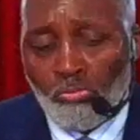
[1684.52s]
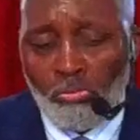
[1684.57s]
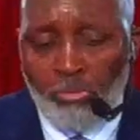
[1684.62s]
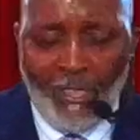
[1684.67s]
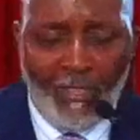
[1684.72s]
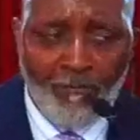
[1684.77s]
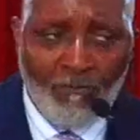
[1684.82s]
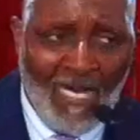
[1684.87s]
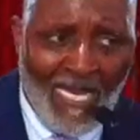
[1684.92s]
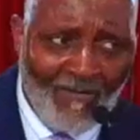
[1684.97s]

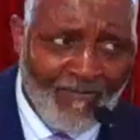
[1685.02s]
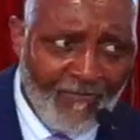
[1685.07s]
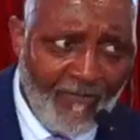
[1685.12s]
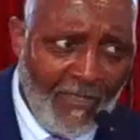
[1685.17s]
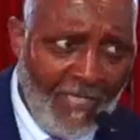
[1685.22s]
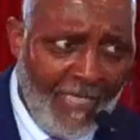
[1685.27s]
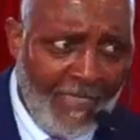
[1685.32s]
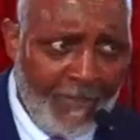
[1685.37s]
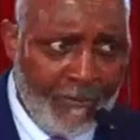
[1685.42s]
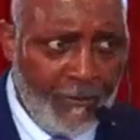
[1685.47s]
in my
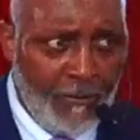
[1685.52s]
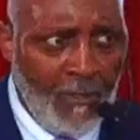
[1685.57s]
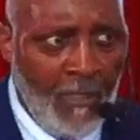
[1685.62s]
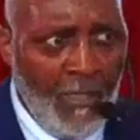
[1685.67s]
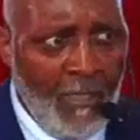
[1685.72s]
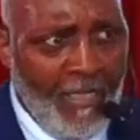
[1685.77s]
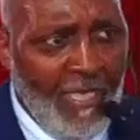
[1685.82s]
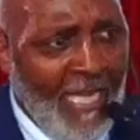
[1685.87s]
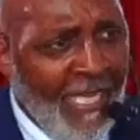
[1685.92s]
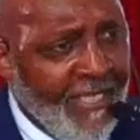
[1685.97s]
flesh.
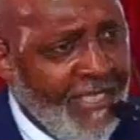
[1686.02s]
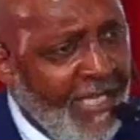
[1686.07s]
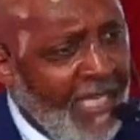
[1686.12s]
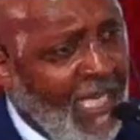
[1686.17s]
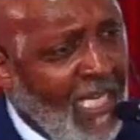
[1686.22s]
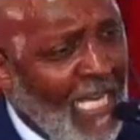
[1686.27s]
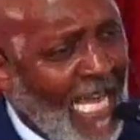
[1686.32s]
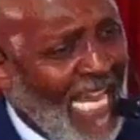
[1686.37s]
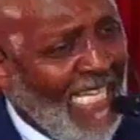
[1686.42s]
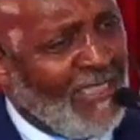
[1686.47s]
An
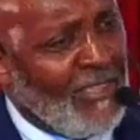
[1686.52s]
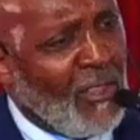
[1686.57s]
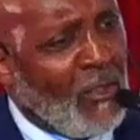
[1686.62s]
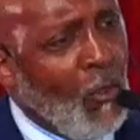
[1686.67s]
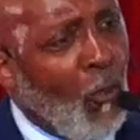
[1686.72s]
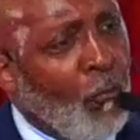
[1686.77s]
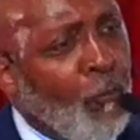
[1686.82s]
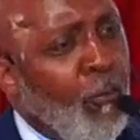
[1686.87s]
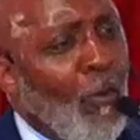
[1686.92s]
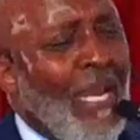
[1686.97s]

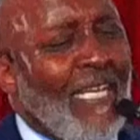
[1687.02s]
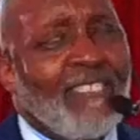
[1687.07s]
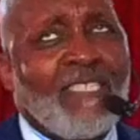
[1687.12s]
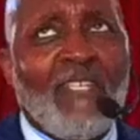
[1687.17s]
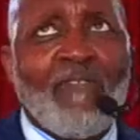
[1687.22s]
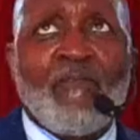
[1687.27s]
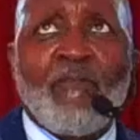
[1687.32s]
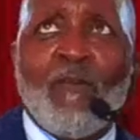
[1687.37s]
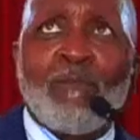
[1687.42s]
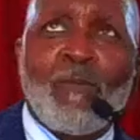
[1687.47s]
illogical
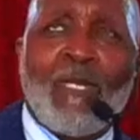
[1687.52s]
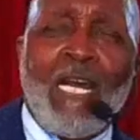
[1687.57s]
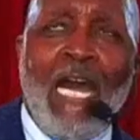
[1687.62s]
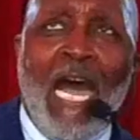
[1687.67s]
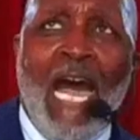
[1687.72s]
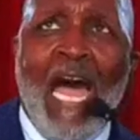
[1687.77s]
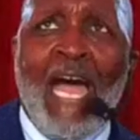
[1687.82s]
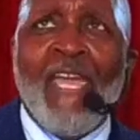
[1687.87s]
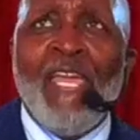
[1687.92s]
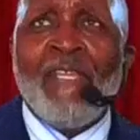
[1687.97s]
presence from
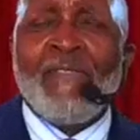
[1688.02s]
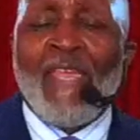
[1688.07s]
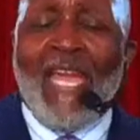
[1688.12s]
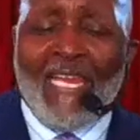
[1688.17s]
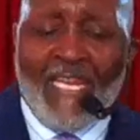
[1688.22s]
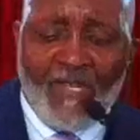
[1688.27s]
God that